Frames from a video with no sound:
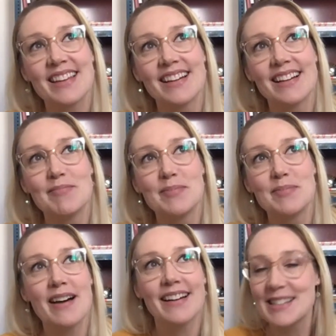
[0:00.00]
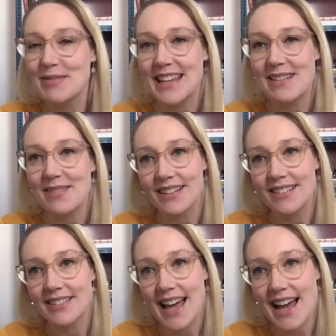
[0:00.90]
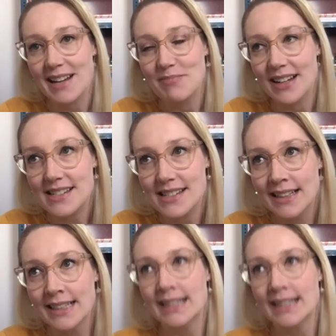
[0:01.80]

uh, beyond what they were what they had in mind.